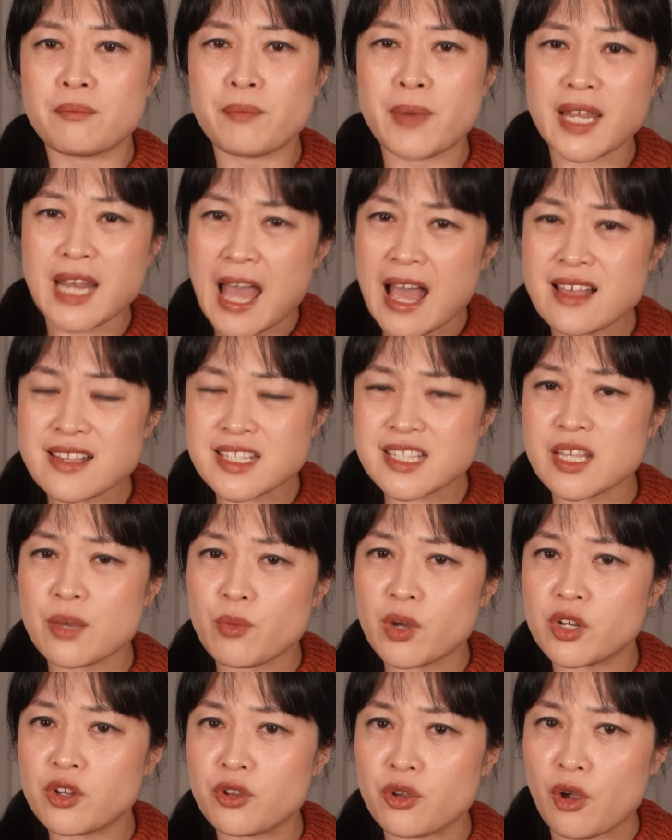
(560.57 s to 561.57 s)
But as
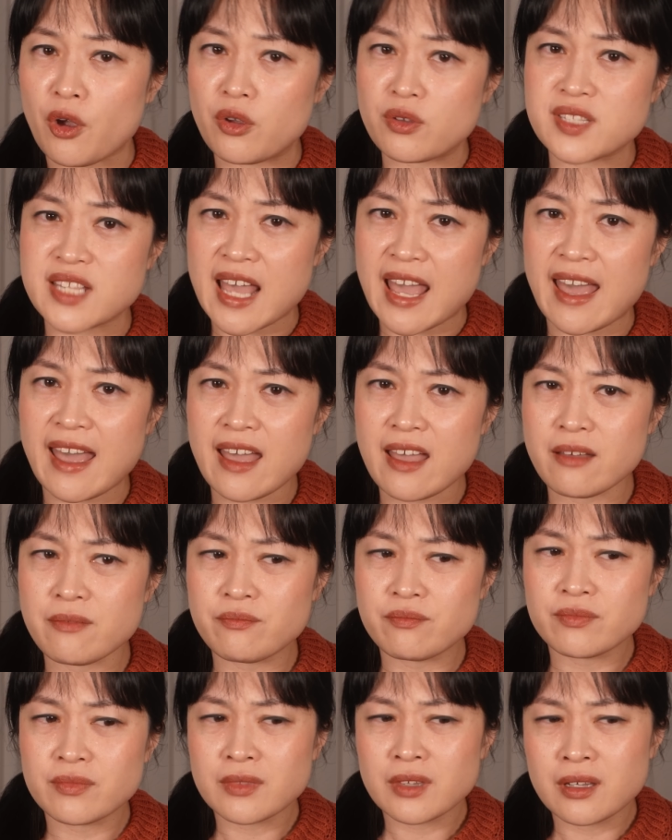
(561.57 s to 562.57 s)
someone who owns hair,
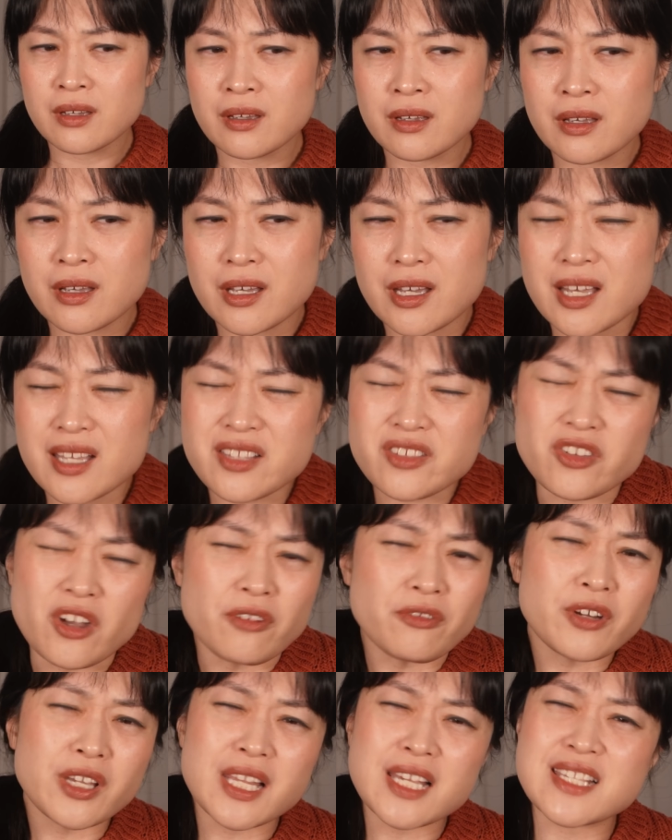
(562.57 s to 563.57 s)
it's
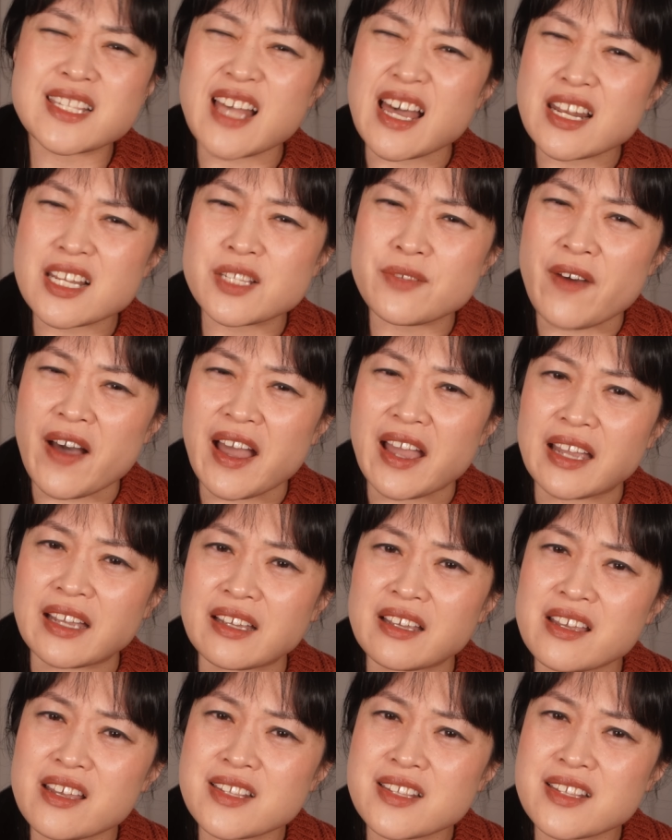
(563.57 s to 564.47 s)
not really satisfying,